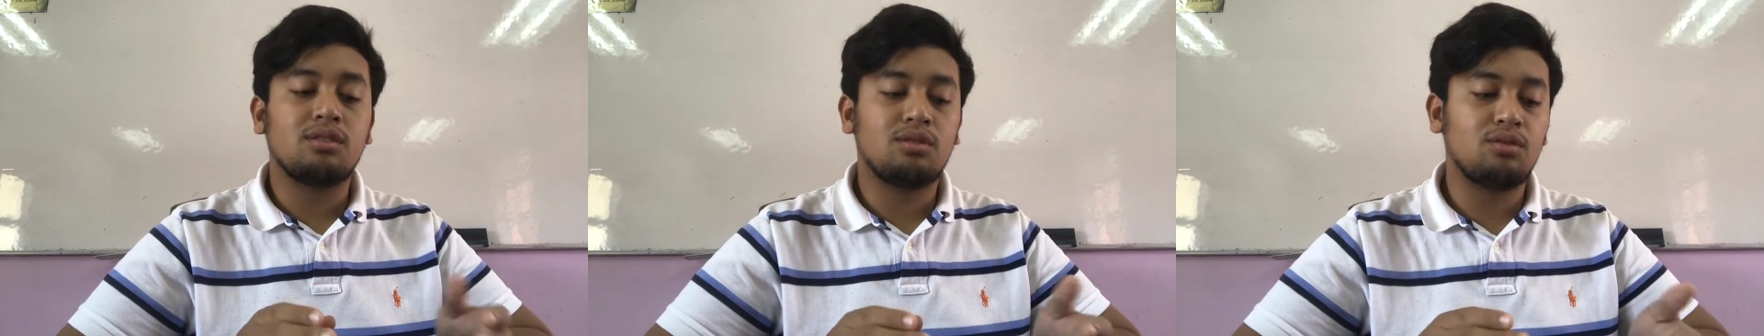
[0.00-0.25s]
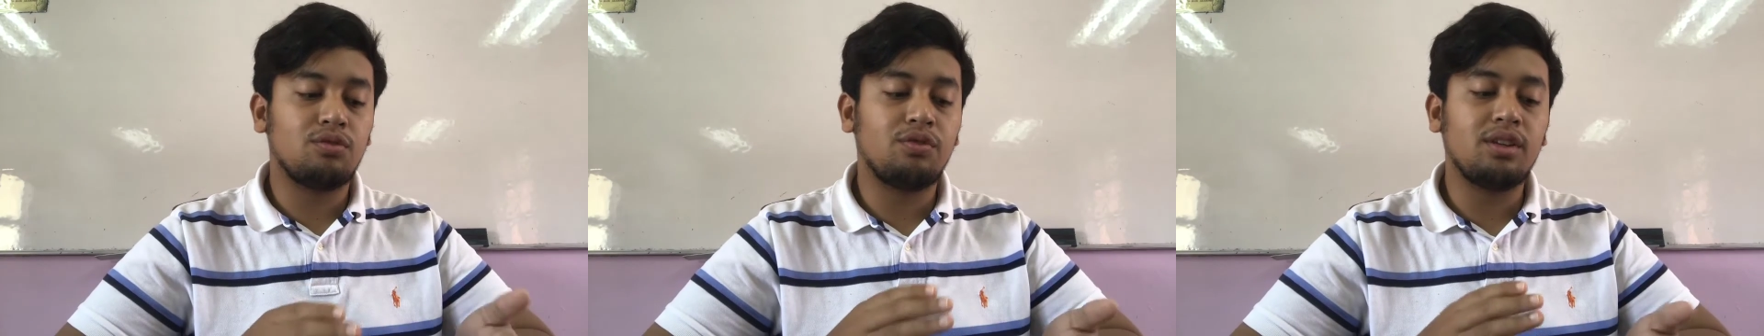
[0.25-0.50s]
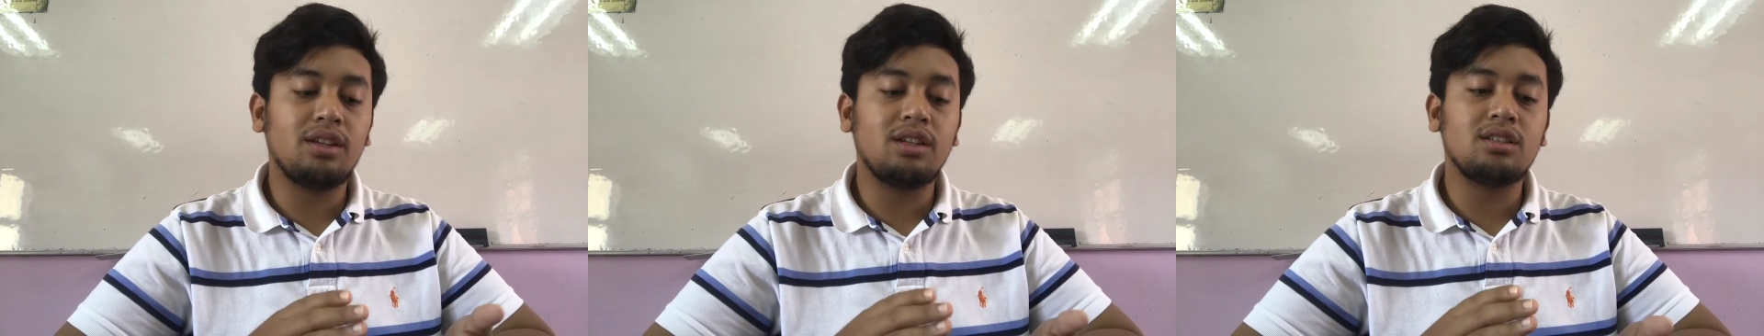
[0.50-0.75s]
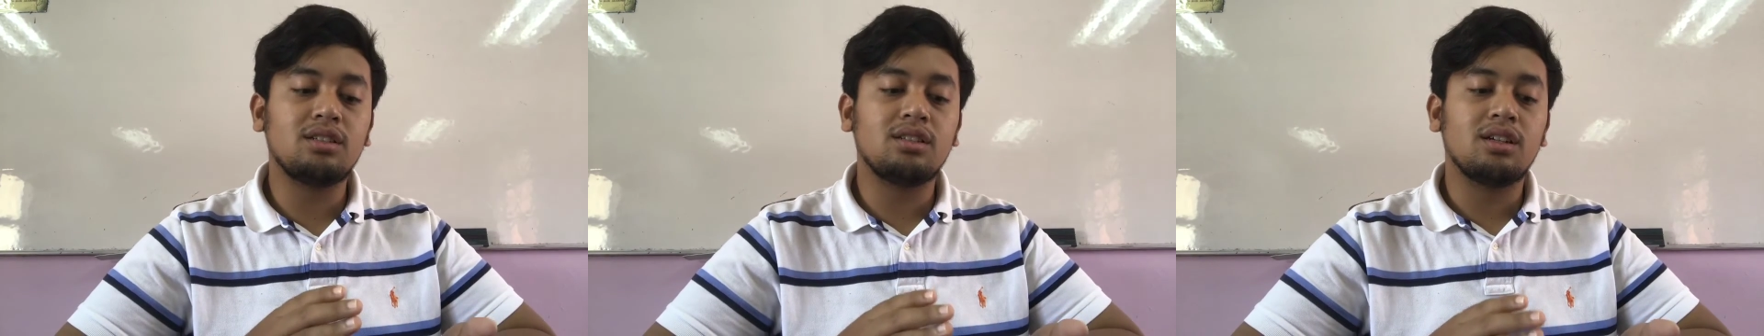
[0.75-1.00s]
to
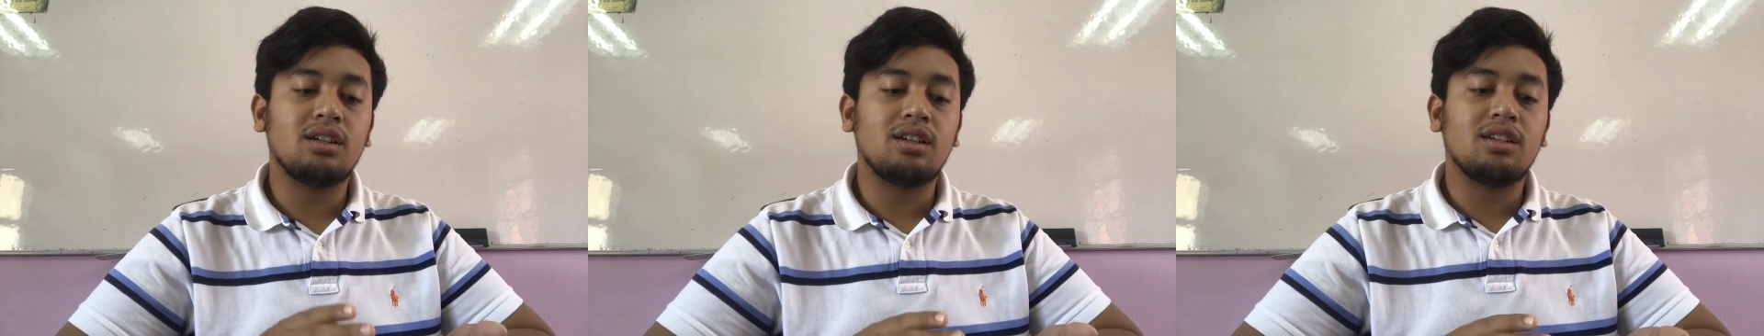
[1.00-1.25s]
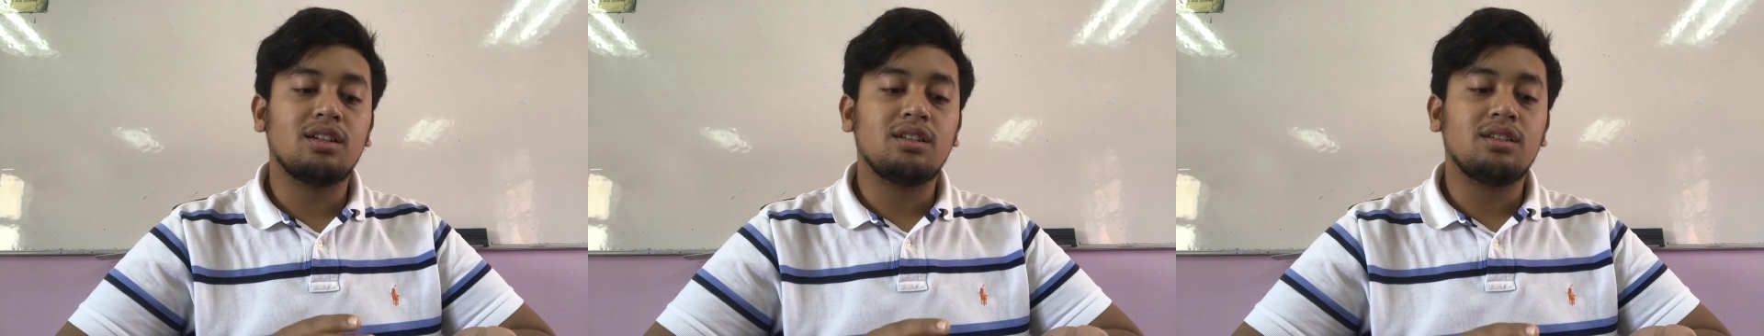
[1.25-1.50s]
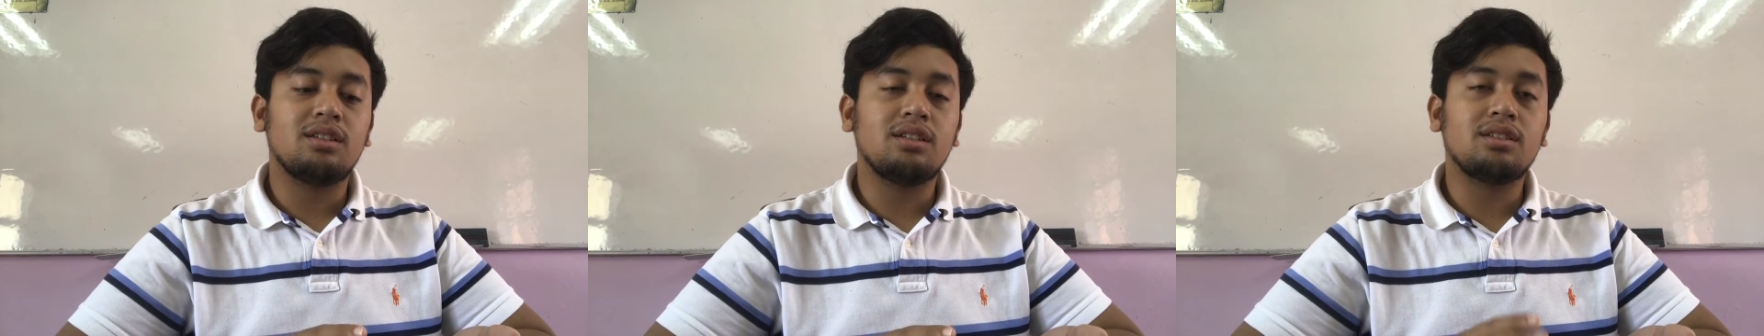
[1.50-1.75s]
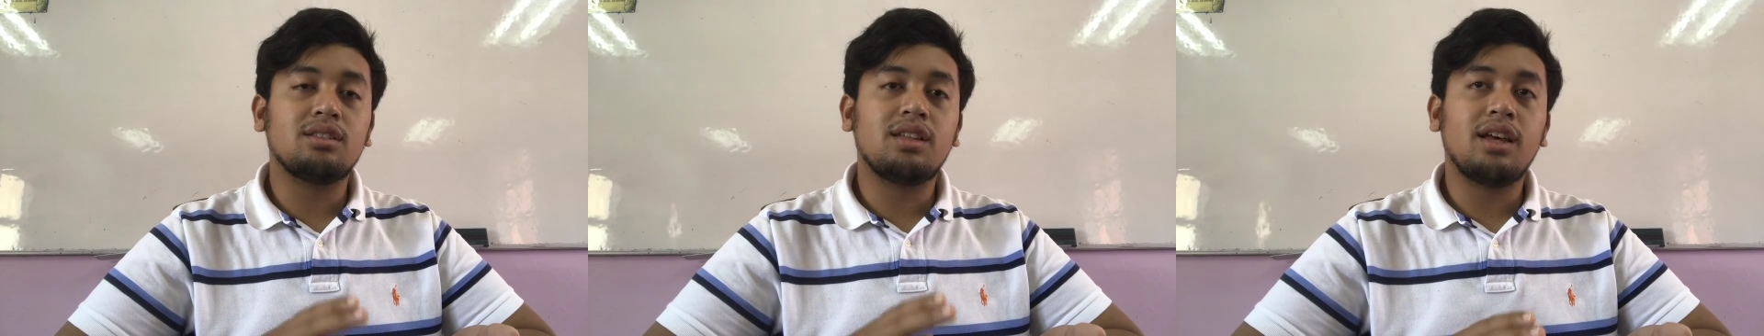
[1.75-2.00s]
finish the
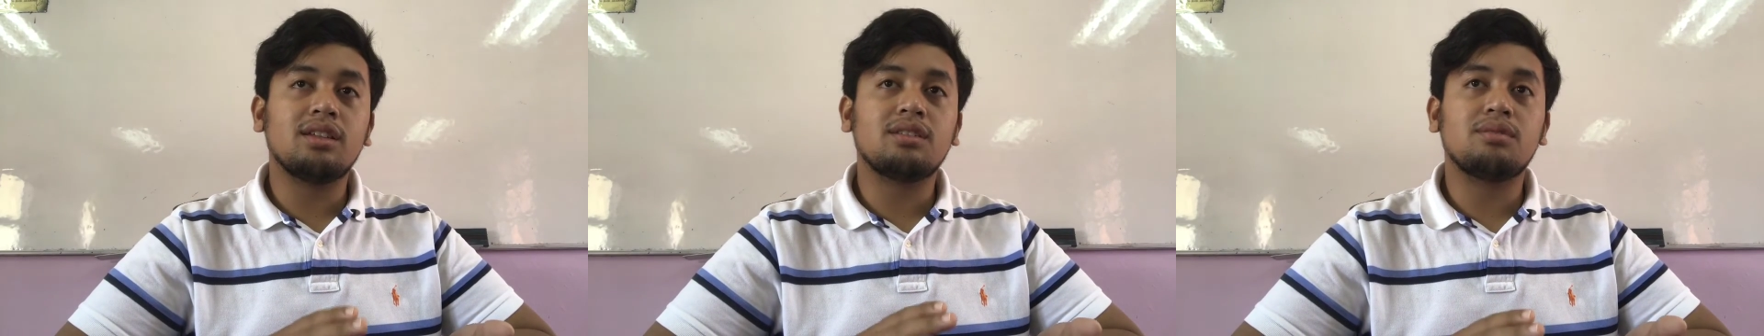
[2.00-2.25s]
tax